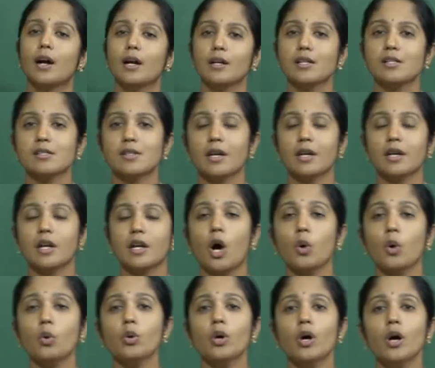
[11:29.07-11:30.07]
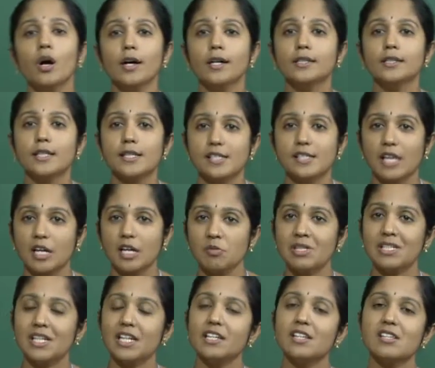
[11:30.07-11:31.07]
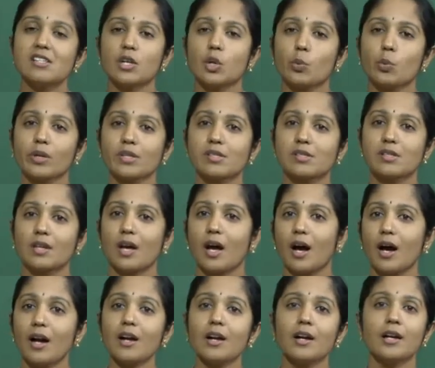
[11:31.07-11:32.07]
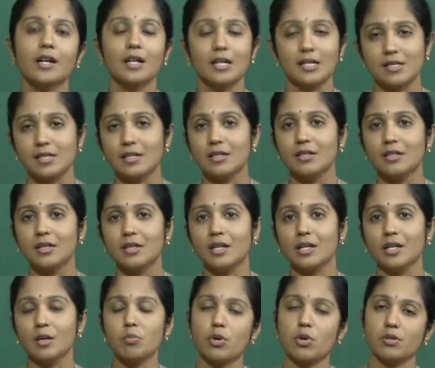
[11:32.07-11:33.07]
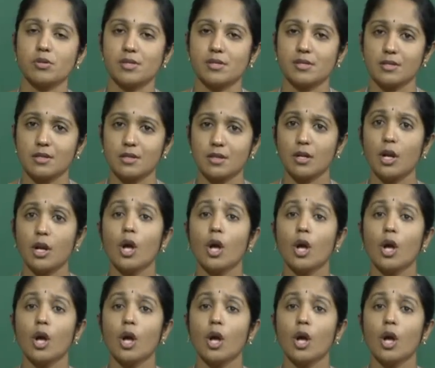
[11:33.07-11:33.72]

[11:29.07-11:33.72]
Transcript: understand how the simultaneous requests are considered in a processor.